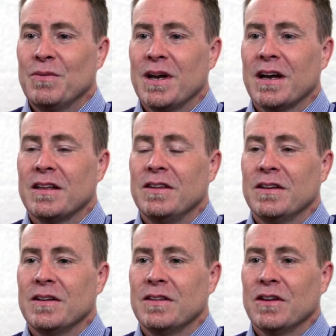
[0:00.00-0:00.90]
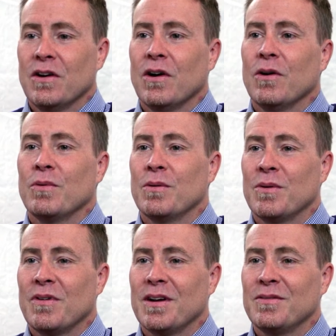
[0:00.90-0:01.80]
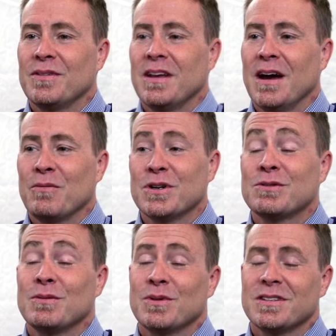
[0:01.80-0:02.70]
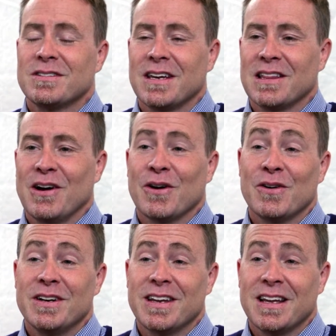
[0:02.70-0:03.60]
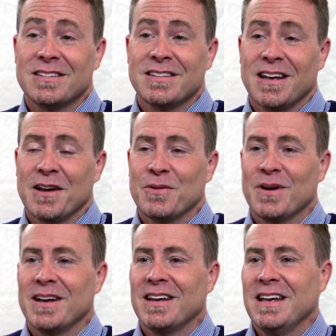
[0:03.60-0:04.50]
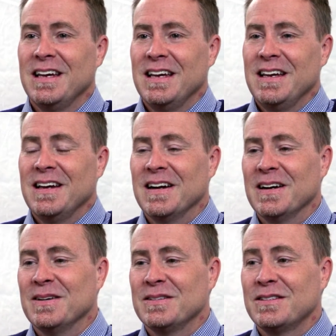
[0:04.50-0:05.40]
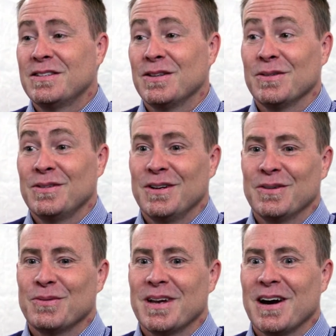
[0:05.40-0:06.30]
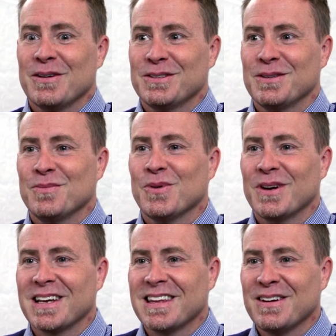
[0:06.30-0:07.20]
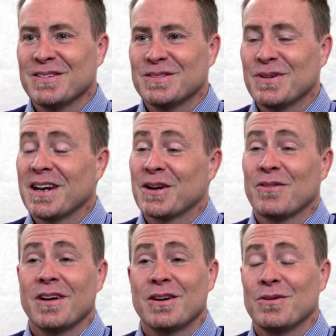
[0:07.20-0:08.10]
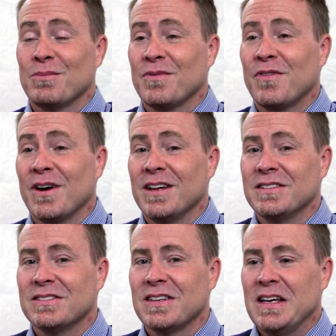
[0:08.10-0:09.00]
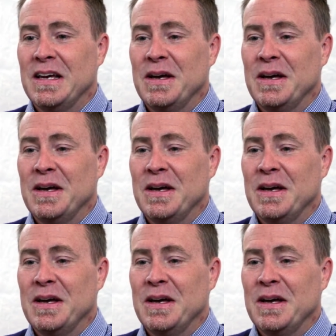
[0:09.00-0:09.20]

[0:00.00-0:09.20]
we had the, the hall where we in. I wish we would have stayed longer and danced the night away uh, to the you know wee hours of the morning. That was we had a great group of friends,